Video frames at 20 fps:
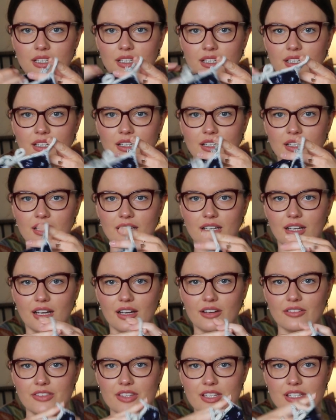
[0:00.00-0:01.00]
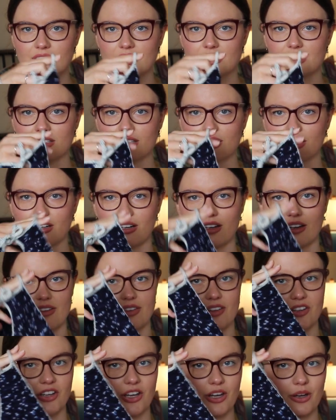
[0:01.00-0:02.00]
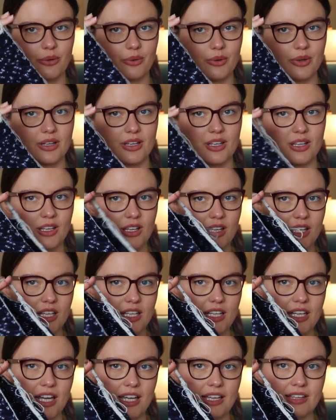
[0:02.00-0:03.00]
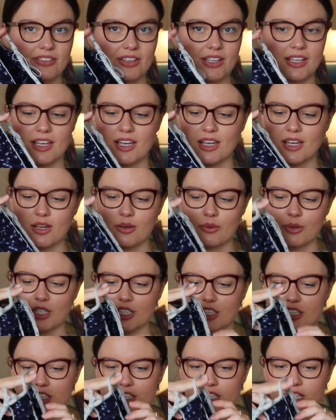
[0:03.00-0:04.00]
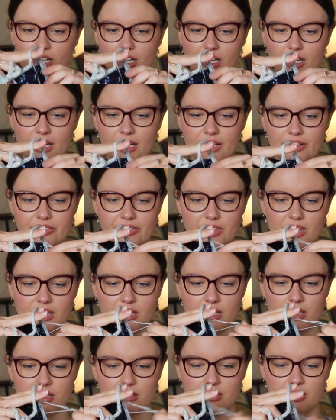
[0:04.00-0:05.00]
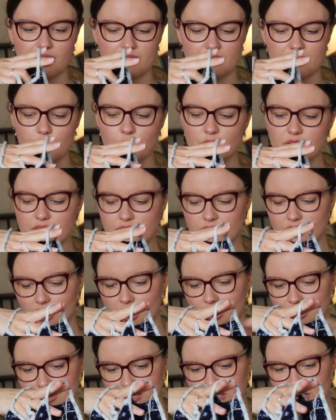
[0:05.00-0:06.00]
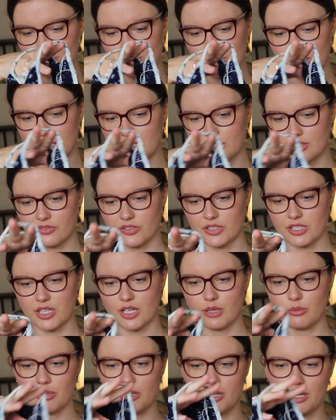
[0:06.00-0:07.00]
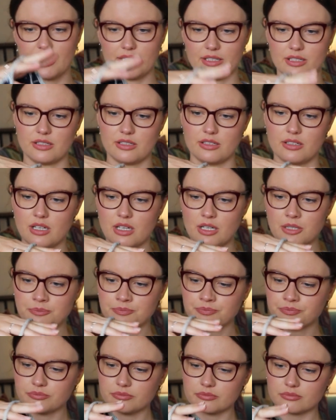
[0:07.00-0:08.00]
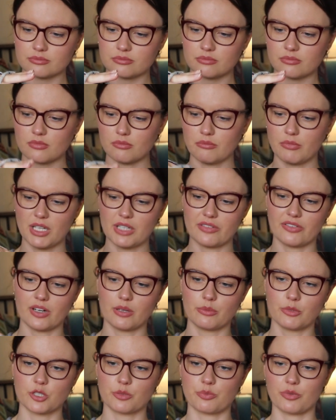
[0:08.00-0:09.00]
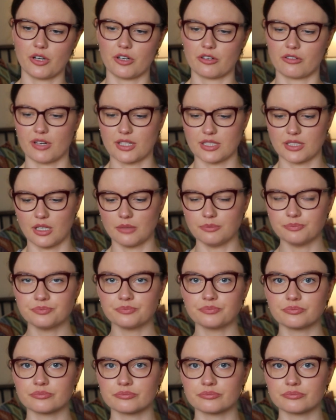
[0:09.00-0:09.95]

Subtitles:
I have this on the go in navy, which I think, yes, it was started in my last video but hadn't made very much progress on.